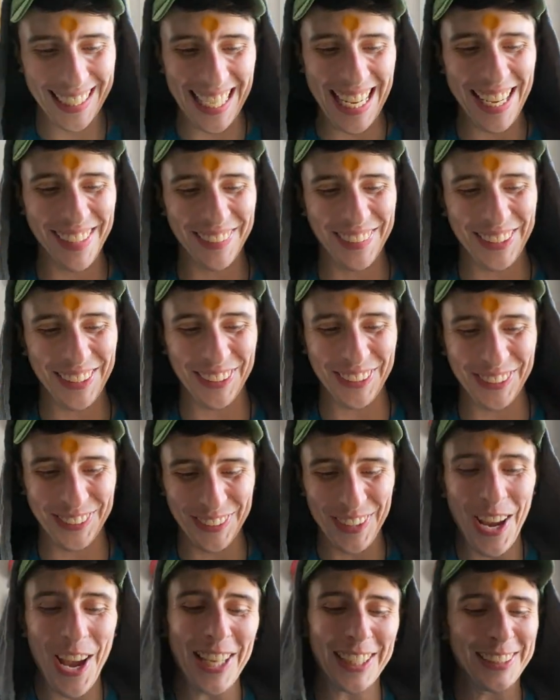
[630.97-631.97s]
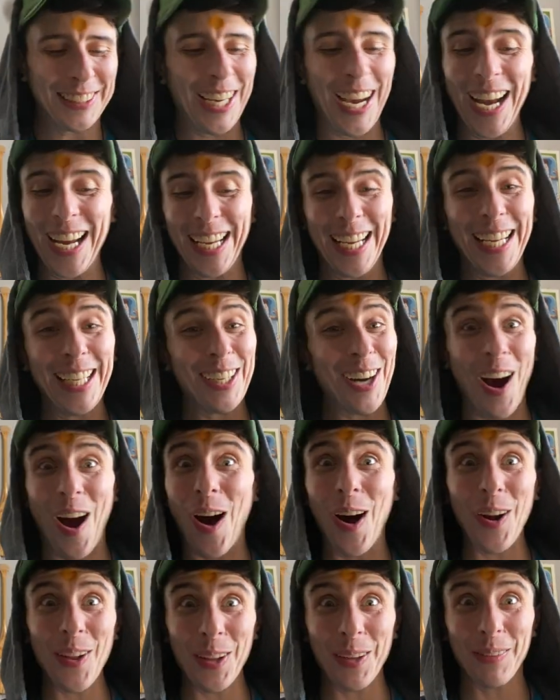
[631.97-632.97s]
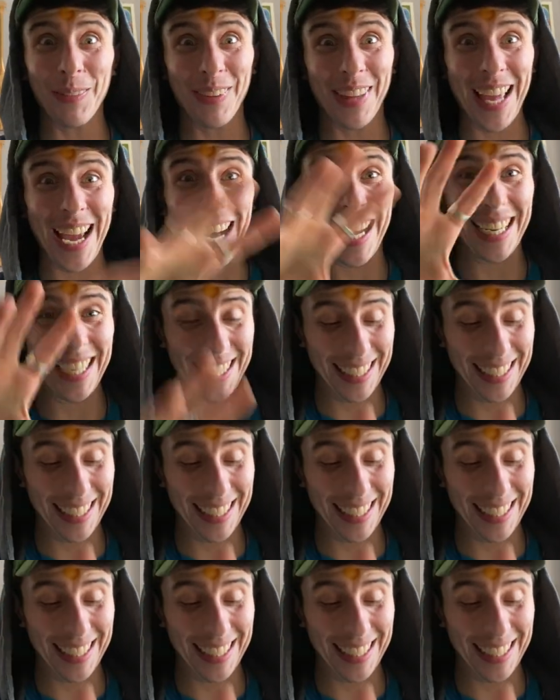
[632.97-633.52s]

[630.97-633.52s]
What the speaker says: if you tie in all of that,